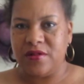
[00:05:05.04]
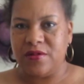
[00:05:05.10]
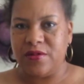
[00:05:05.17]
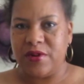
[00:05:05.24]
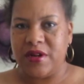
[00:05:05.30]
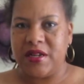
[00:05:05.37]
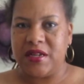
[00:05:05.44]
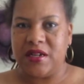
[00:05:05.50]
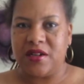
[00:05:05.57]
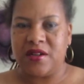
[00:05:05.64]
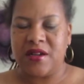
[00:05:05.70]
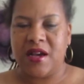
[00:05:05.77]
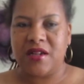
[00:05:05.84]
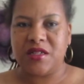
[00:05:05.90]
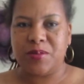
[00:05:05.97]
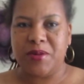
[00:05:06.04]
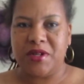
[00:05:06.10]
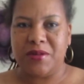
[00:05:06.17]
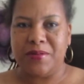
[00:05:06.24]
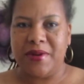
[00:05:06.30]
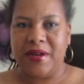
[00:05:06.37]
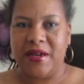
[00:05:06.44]
rent a
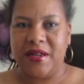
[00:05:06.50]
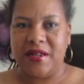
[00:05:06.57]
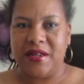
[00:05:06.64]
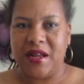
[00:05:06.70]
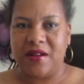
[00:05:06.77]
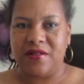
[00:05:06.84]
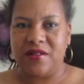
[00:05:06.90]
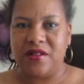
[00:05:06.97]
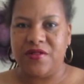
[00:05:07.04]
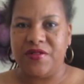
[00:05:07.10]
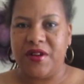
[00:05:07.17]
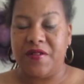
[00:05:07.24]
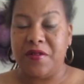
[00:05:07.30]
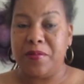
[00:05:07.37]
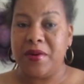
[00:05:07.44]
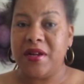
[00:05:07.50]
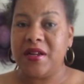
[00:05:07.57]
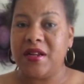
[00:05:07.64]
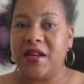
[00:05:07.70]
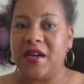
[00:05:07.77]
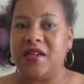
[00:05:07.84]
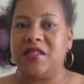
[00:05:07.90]
hospital bed. And I don't know if you have ever been in
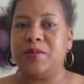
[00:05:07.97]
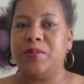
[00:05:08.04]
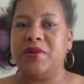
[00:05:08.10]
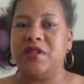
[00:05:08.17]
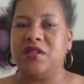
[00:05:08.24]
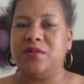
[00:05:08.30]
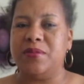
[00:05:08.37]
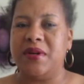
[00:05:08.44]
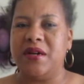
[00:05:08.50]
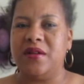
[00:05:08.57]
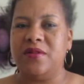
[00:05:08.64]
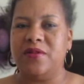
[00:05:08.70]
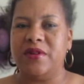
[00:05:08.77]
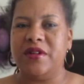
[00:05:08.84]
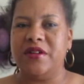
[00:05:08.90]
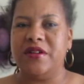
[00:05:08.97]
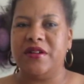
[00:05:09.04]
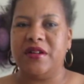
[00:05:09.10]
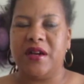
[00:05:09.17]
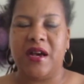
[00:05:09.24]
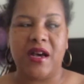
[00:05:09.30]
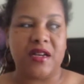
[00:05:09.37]
a hospital, but when you're in
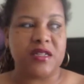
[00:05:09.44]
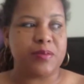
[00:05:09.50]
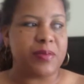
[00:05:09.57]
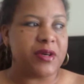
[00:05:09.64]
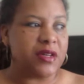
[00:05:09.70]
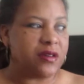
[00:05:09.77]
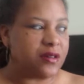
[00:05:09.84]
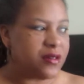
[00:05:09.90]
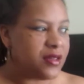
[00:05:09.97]
the hospital,